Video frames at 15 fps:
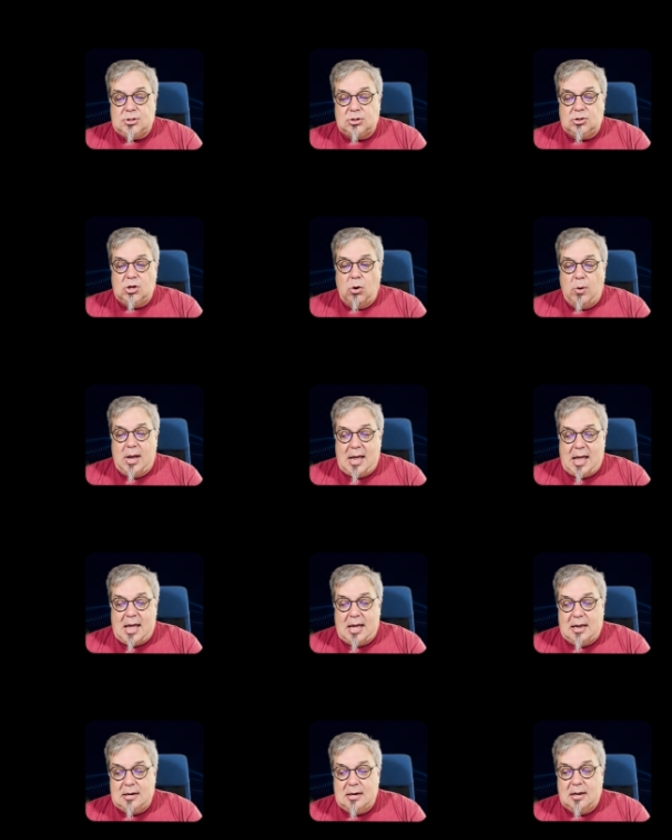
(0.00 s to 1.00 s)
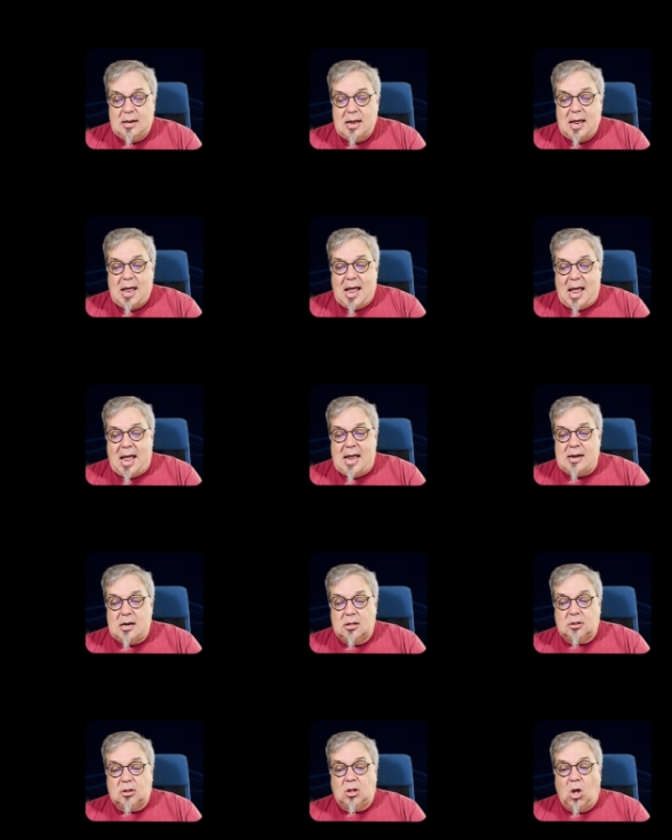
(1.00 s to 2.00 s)
to go ahead and
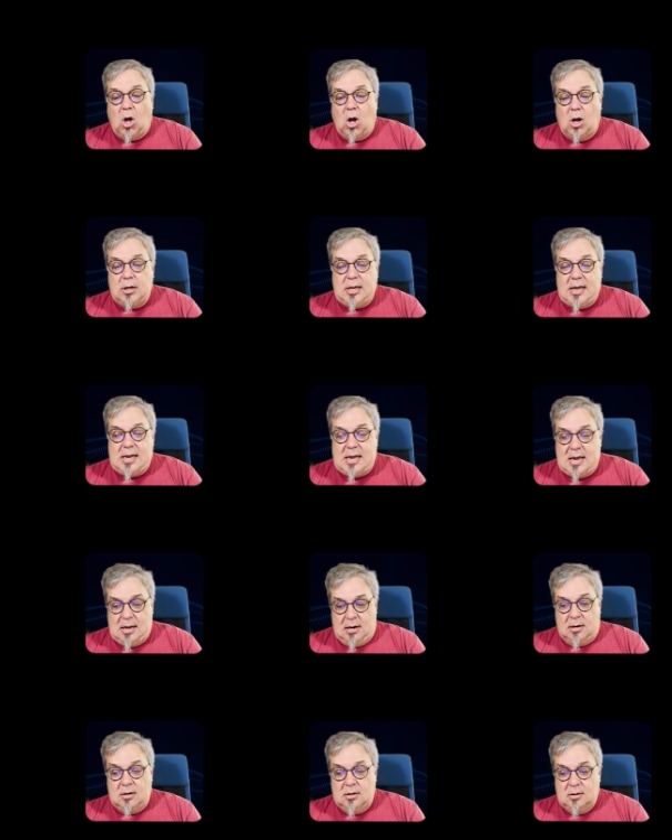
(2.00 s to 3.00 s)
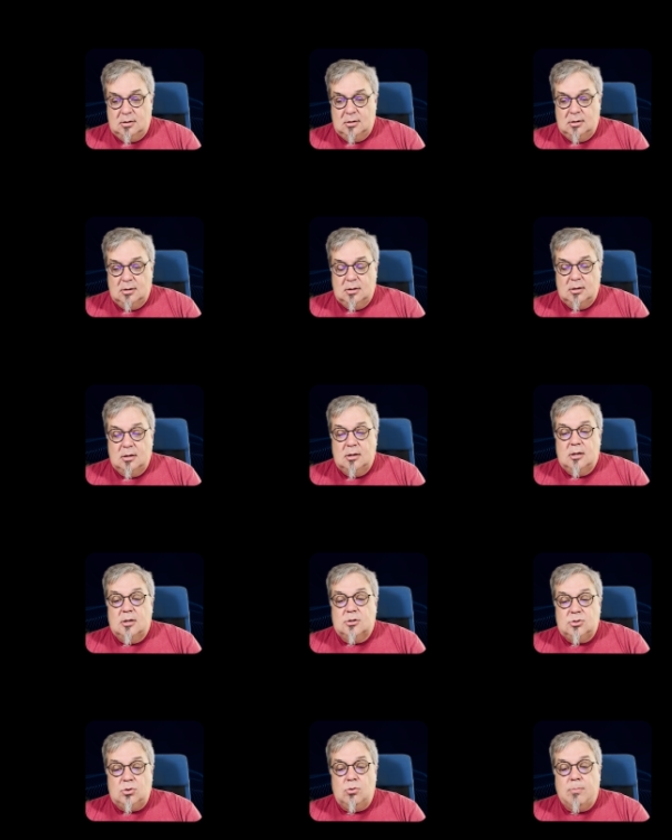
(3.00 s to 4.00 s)
log in
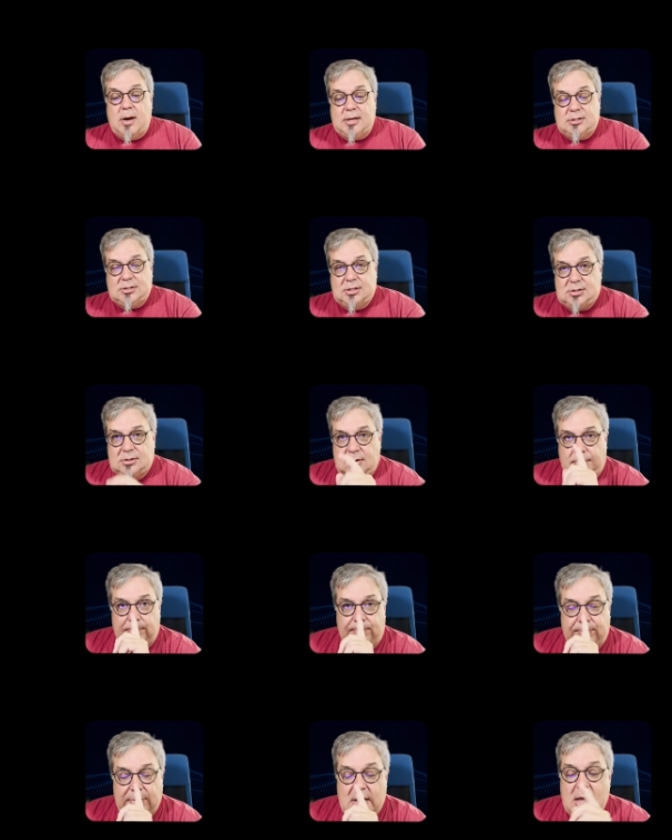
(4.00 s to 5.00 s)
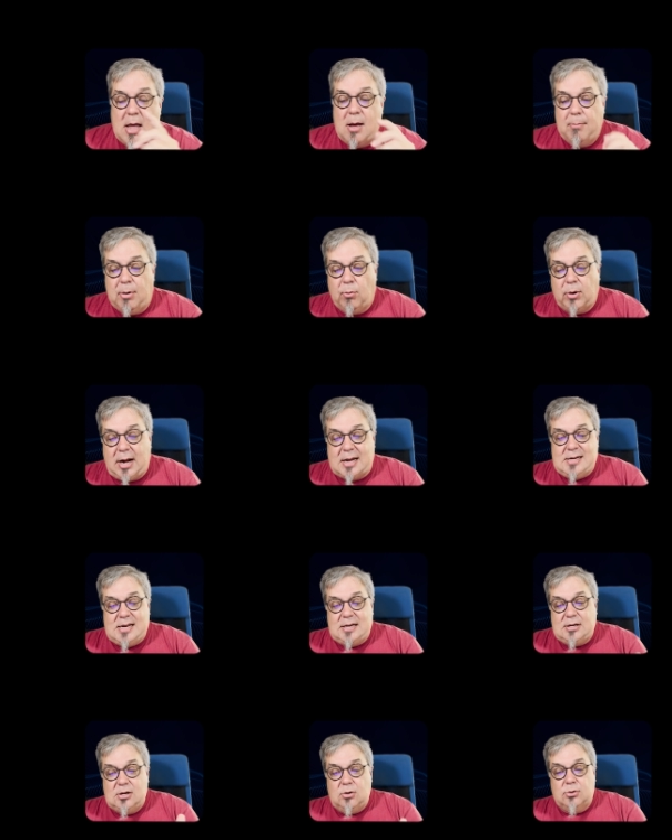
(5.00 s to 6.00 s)
to my system. But what I
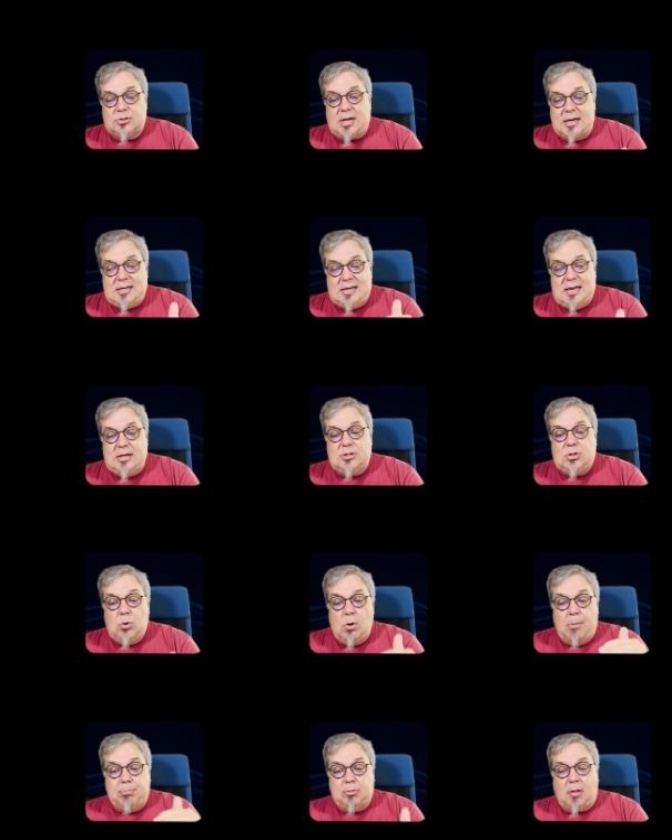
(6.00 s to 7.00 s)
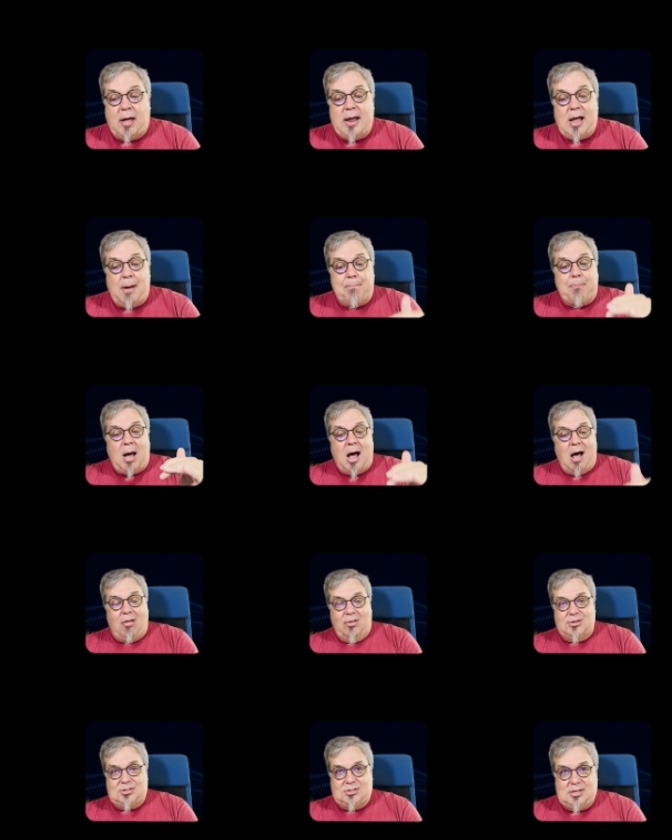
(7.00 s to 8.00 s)
need to do is I need to apply a
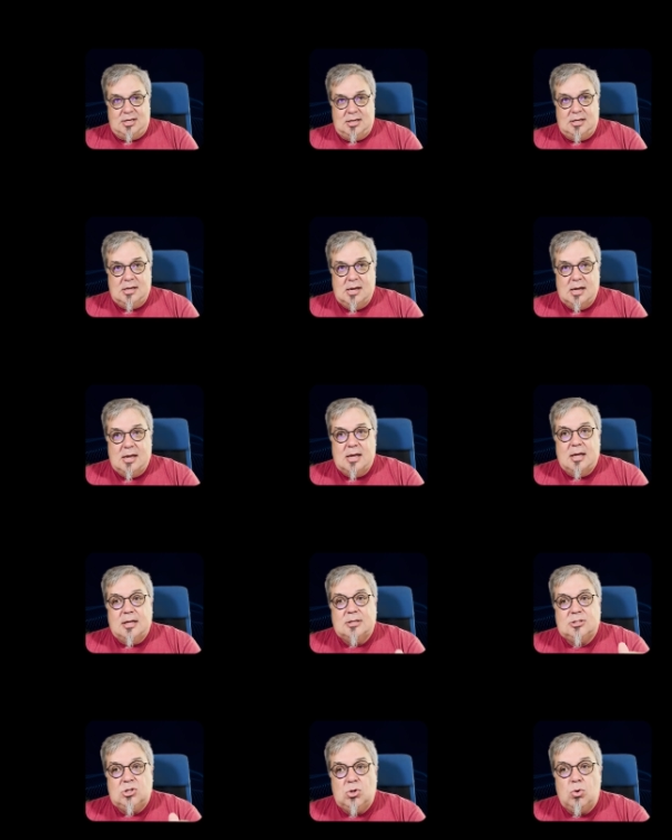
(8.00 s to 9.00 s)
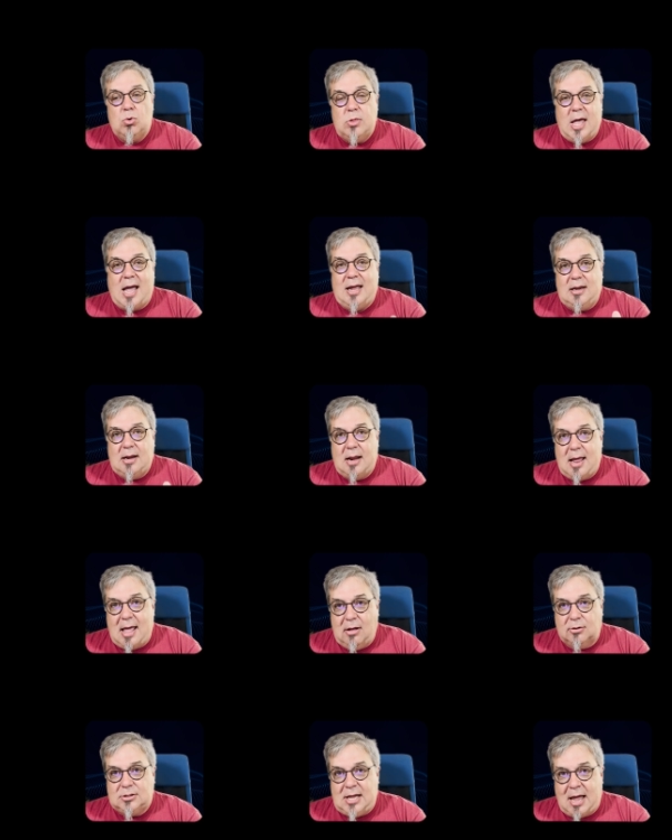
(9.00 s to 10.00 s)
policy to that
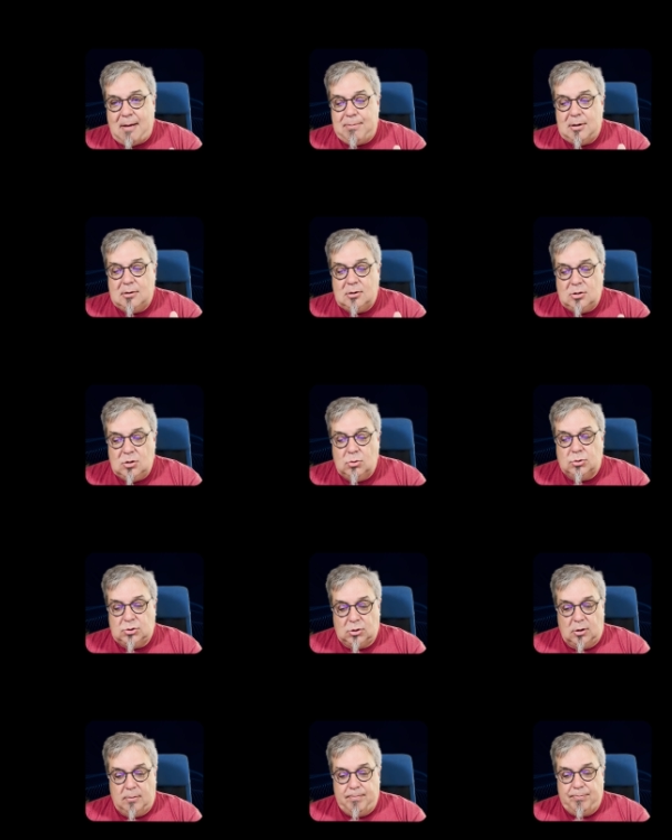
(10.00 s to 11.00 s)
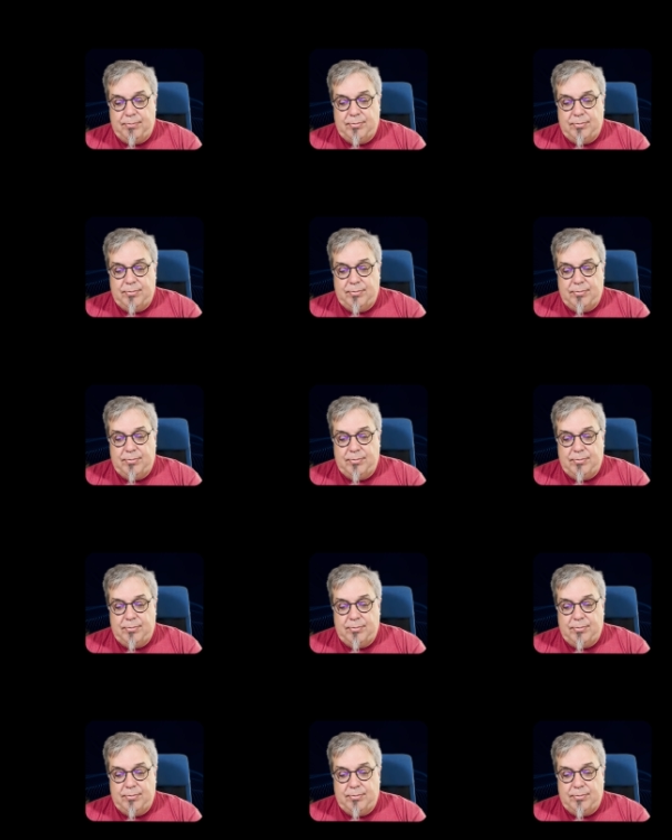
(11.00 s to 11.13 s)
LDAP user.